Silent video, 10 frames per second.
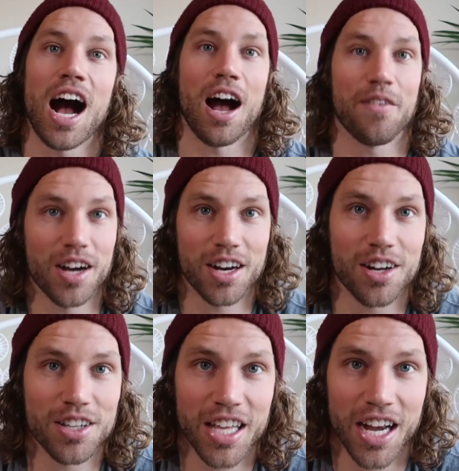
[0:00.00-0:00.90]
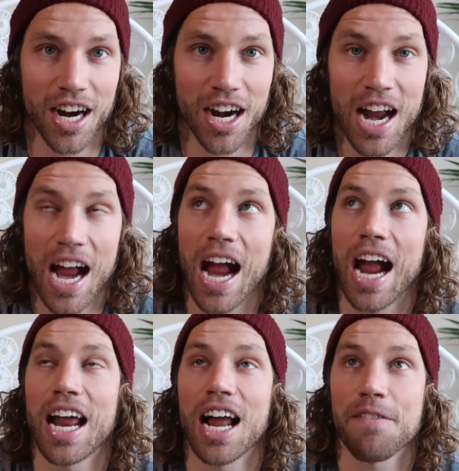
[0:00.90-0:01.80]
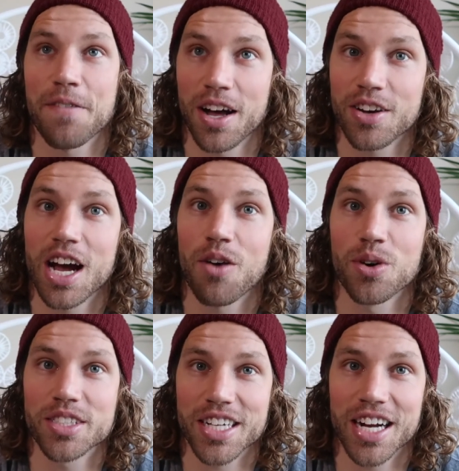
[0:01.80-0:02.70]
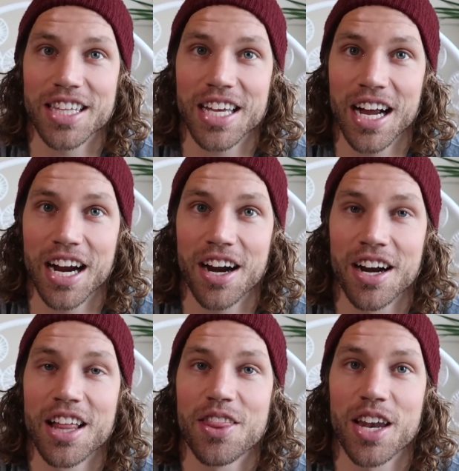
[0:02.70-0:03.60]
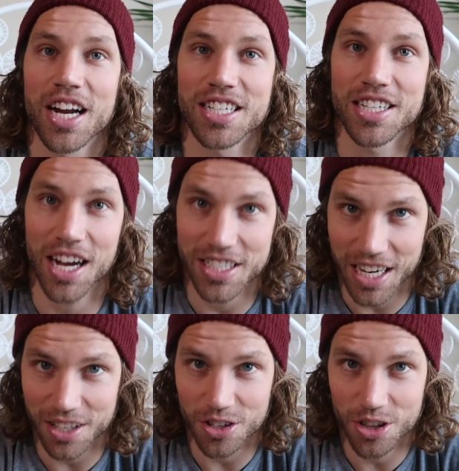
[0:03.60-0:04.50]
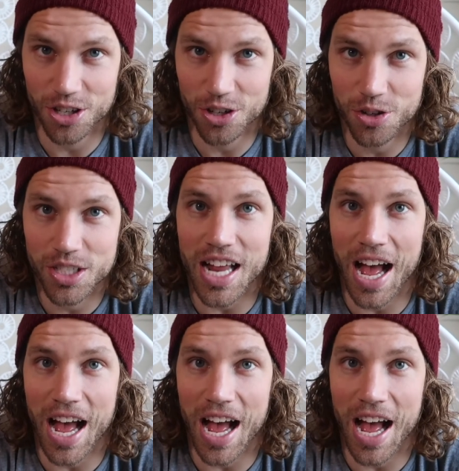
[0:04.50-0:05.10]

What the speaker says: I've gotten on there and I found out once I got in the air that I did not download the newest